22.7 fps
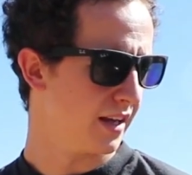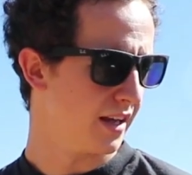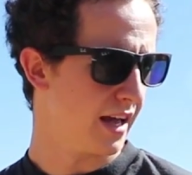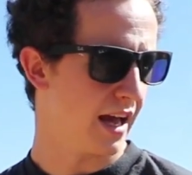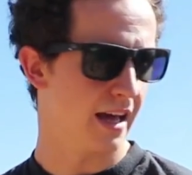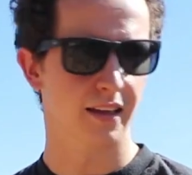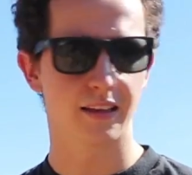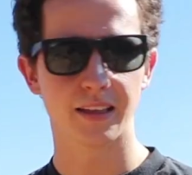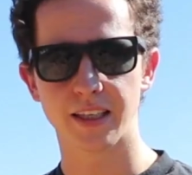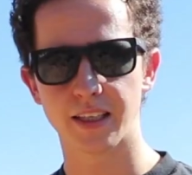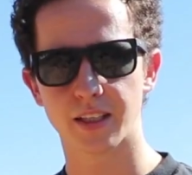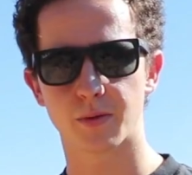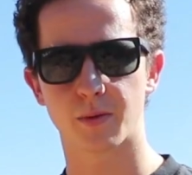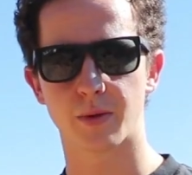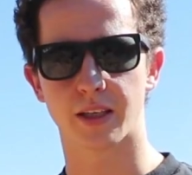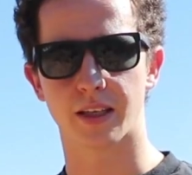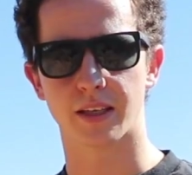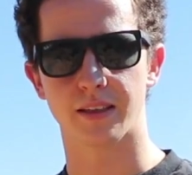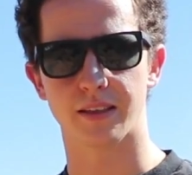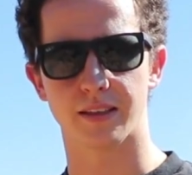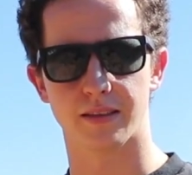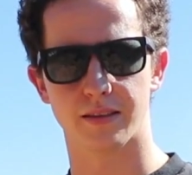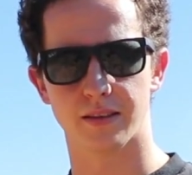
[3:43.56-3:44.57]
at least we
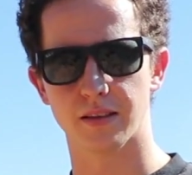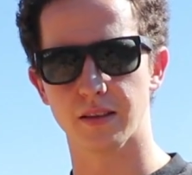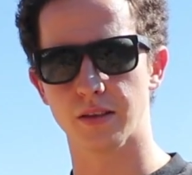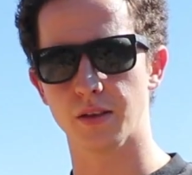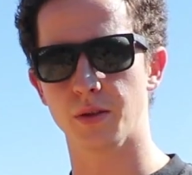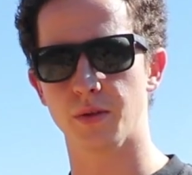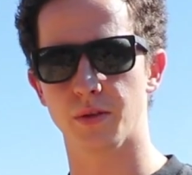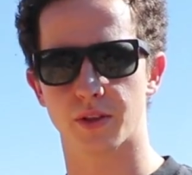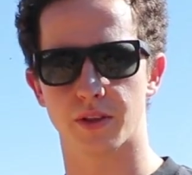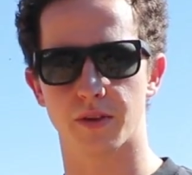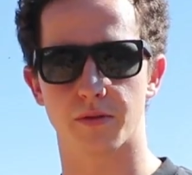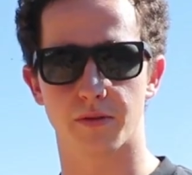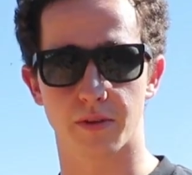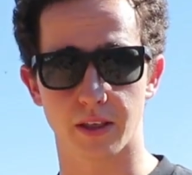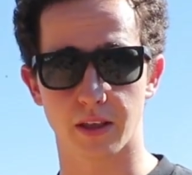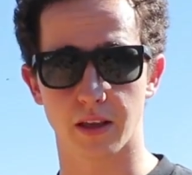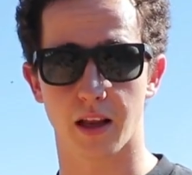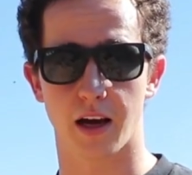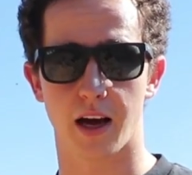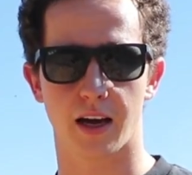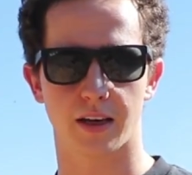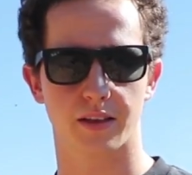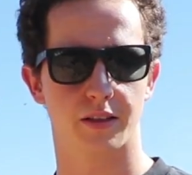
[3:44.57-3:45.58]
can lose the
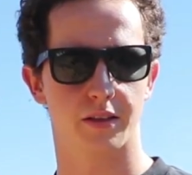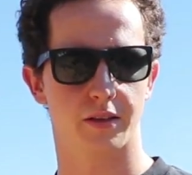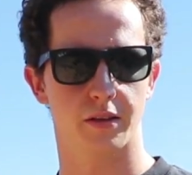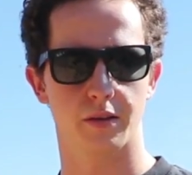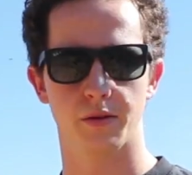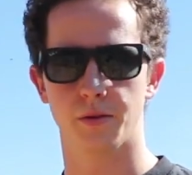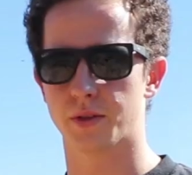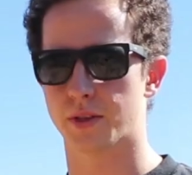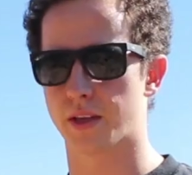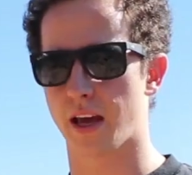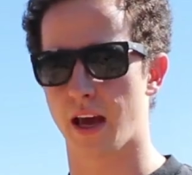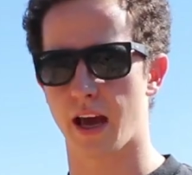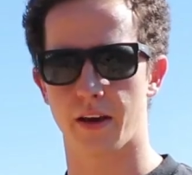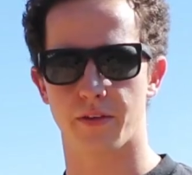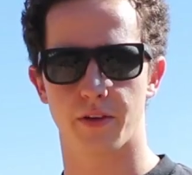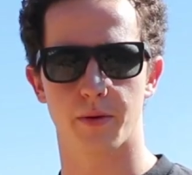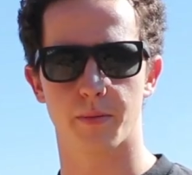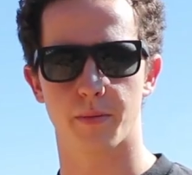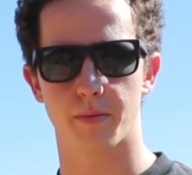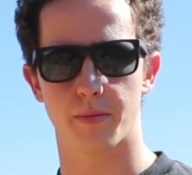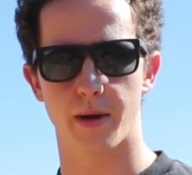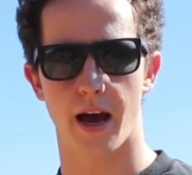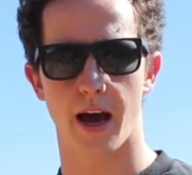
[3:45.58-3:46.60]
V-locks, lose the heavy
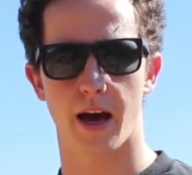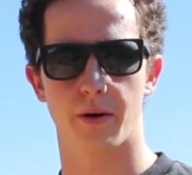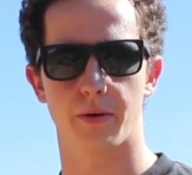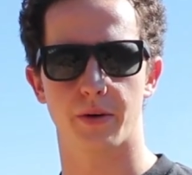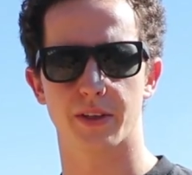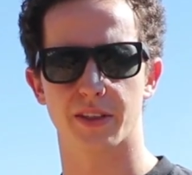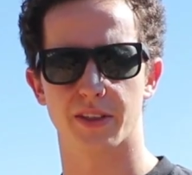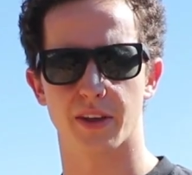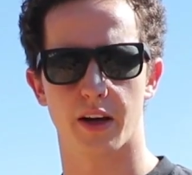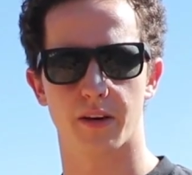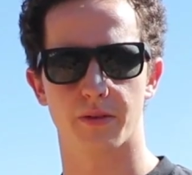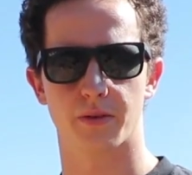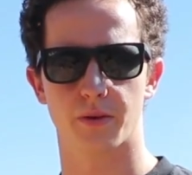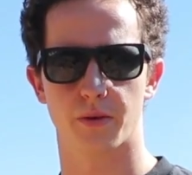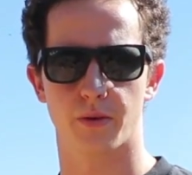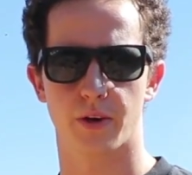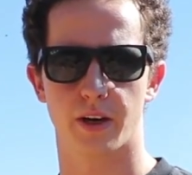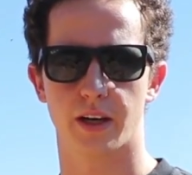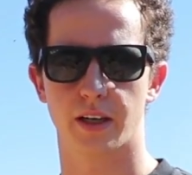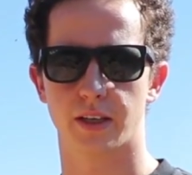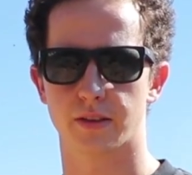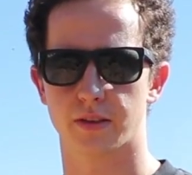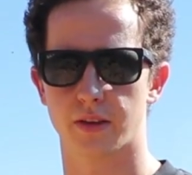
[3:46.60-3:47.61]
batteries off the
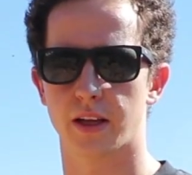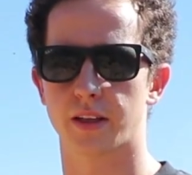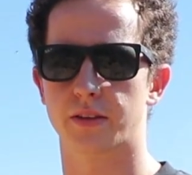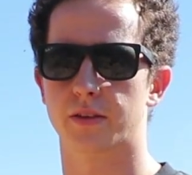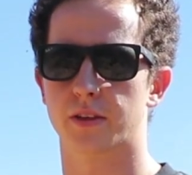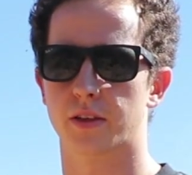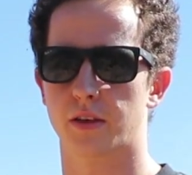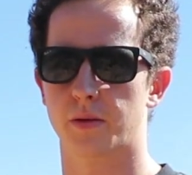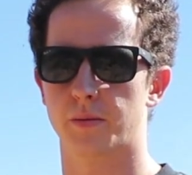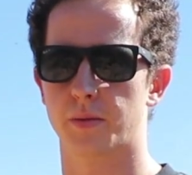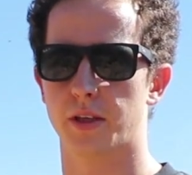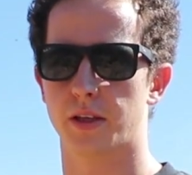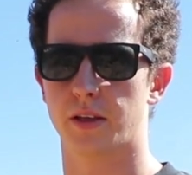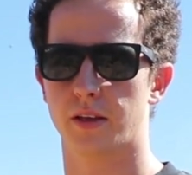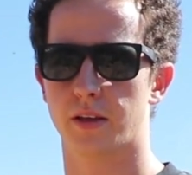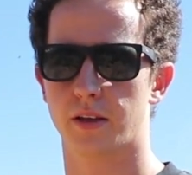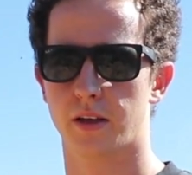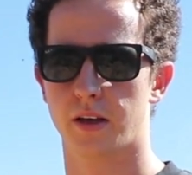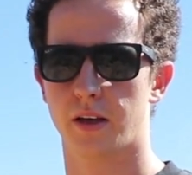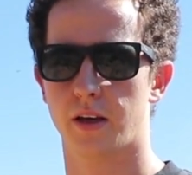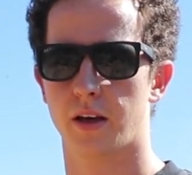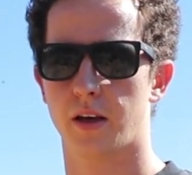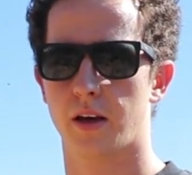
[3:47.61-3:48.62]
rig. So that's gonna be
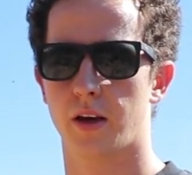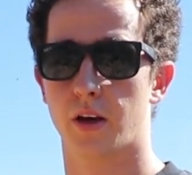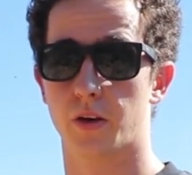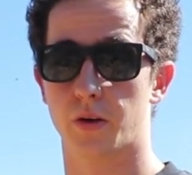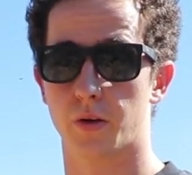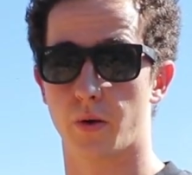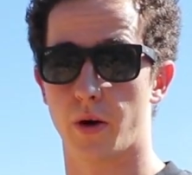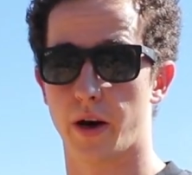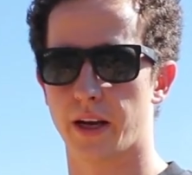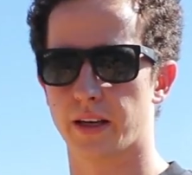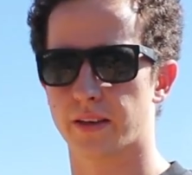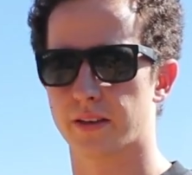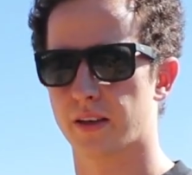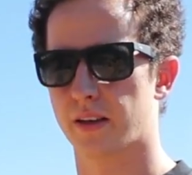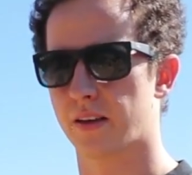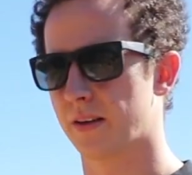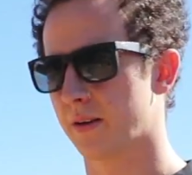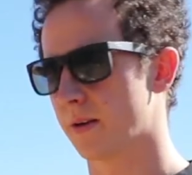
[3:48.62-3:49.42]
great.